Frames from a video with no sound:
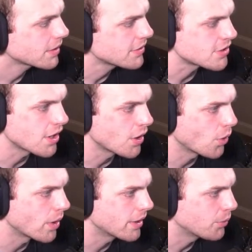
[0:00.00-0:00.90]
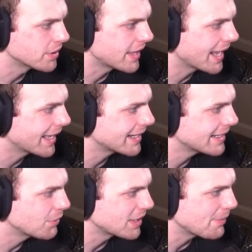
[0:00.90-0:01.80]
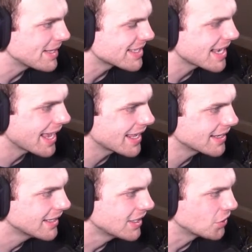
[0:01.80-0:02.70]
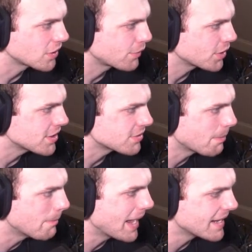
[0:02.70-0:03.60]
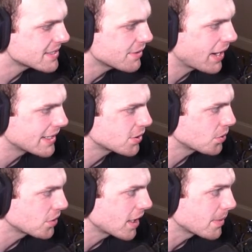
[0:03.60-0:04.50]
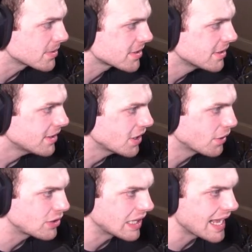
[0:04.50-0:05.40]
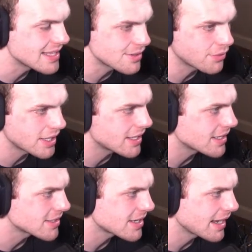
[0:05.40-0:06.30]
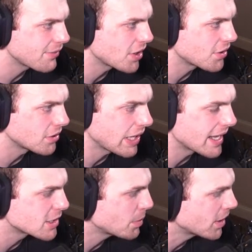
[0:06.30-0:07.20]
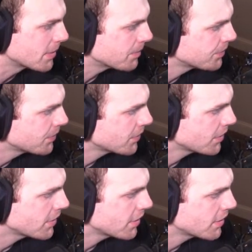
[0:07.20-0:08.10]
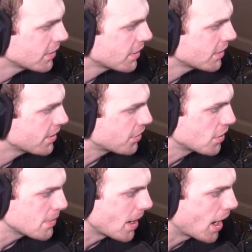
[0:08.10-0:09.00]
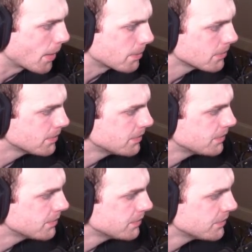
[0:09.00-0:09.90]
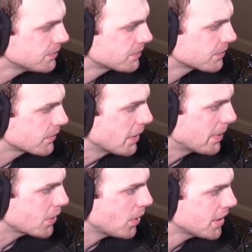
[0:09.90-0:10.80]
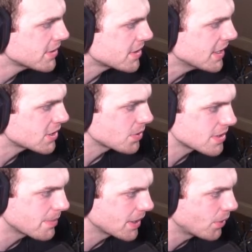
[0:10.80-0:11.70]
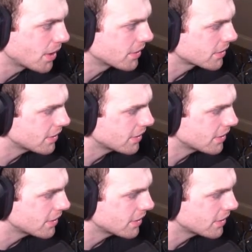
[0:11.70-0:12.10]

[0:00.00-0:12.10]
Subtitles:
So with that being said, you're looking for these massive high total games. You know, if the Lions and Vikings have another Lions put up 30 bomb. The big ones, this one's a big one.